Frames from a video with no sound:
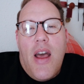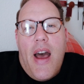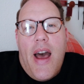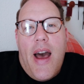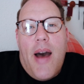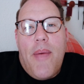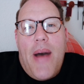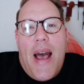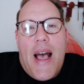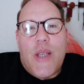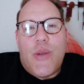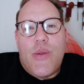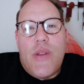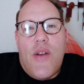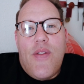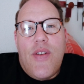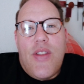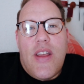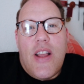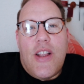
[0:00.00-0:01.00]
As with
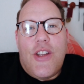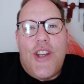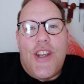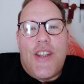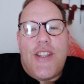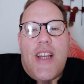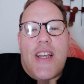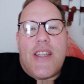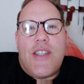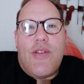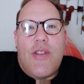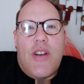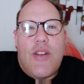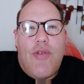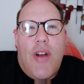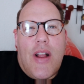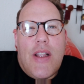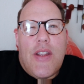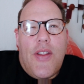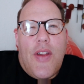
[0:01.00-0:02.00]
everything at Chichester, it
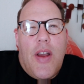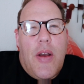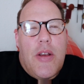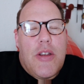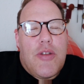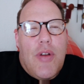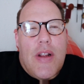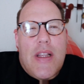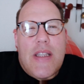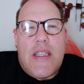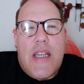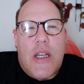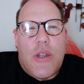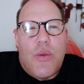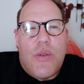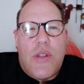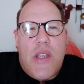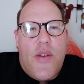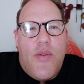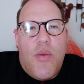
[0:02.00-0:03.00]
runs, I think it's around a 6
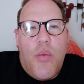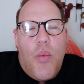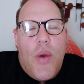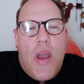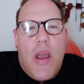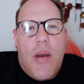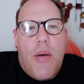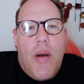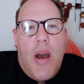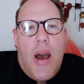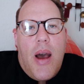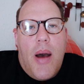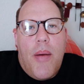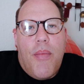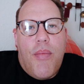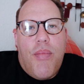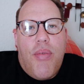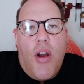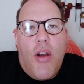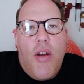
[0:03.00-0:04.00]
or 7 week
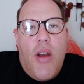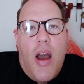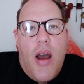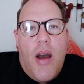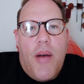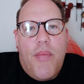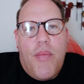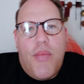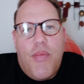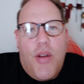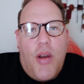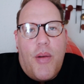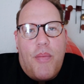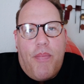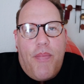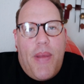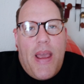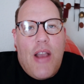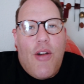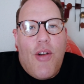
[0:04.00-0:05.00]

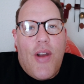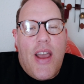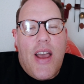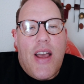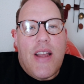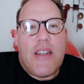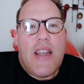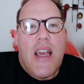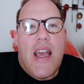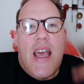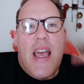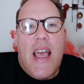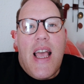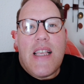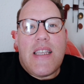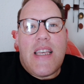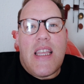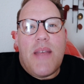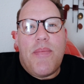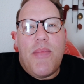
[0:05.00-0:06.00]
period.
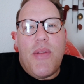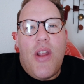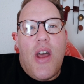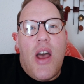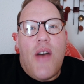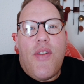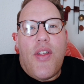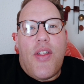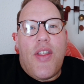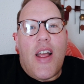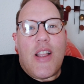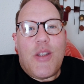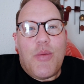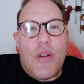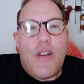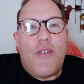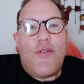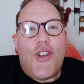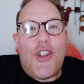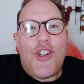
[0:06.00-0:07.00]
It's at the Minerva Theatre,
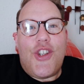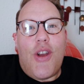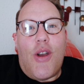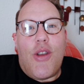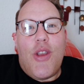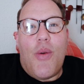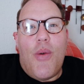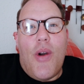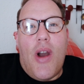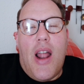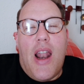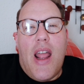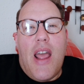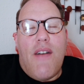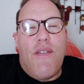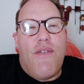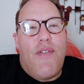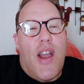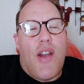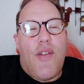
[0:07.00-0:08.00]
which I've just shown you
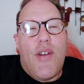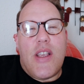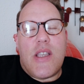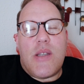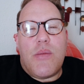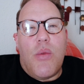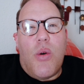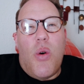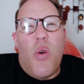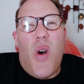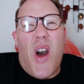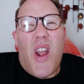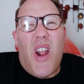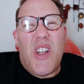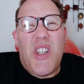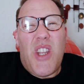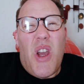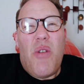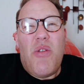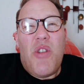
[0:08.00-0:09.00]
earlier. Very small, and I
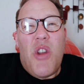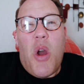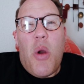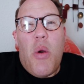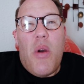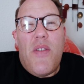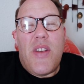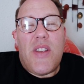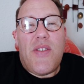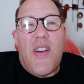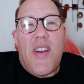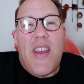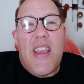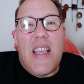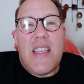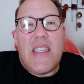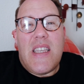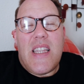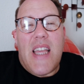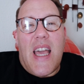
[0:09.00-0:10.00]
don't know if it's very
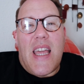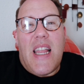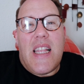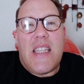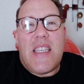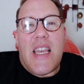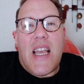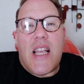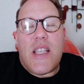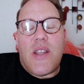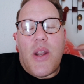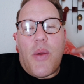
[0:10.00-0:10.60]
easy to get any tickets.